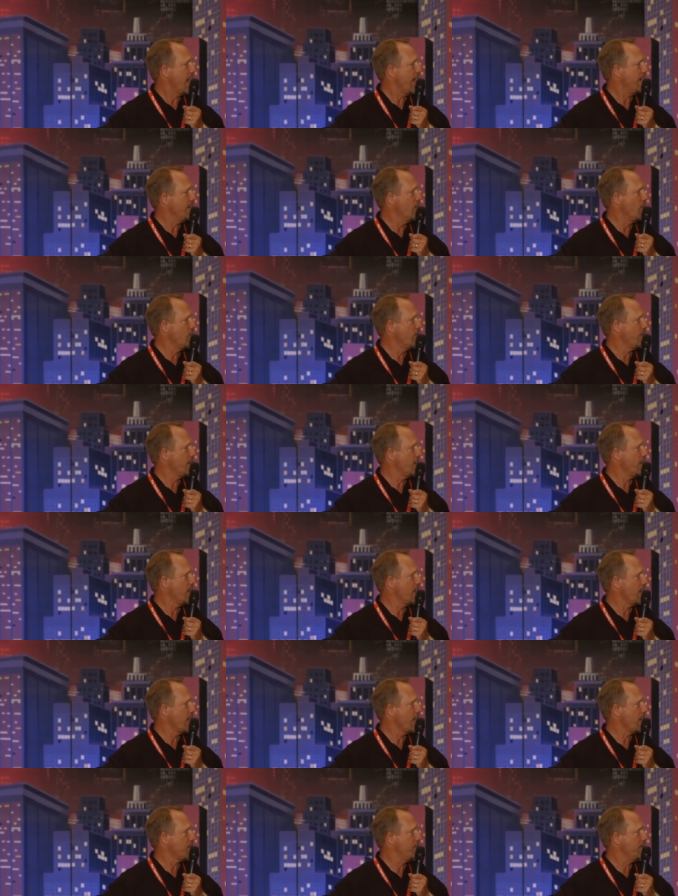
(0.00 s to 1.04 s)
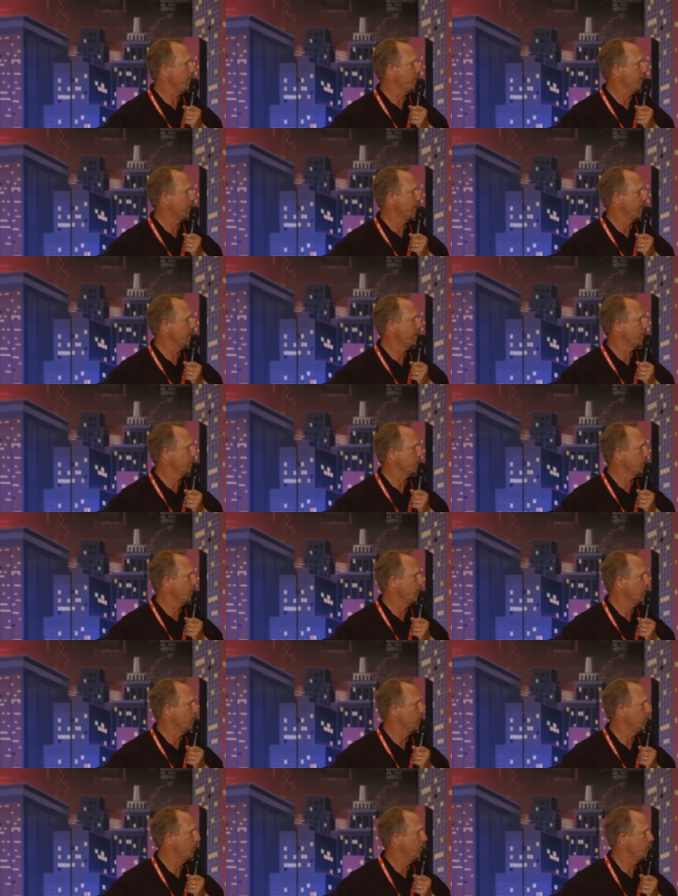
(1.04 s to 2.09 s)
I know there are a lot of people in this
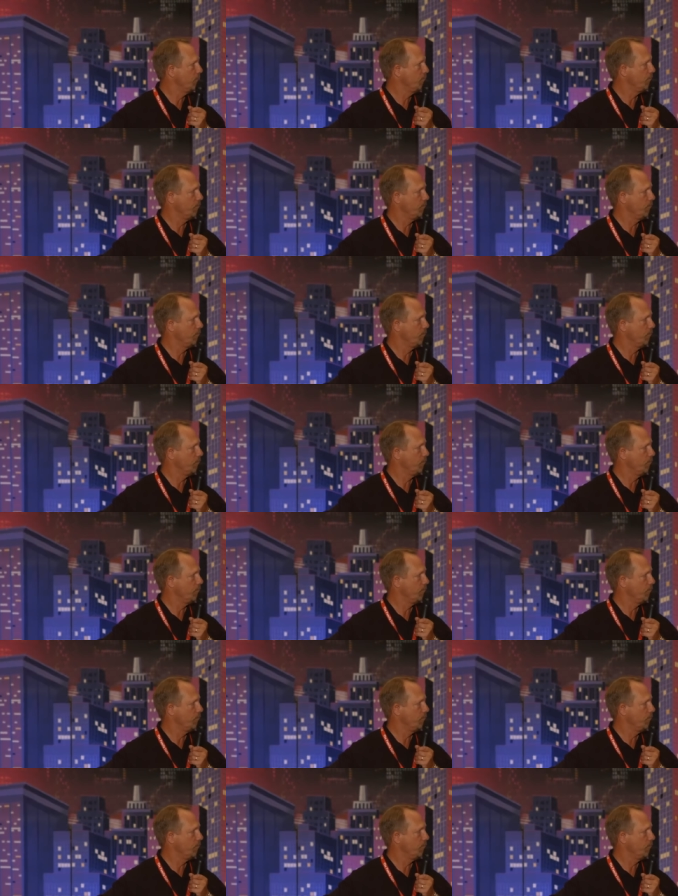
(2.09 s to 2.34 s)
room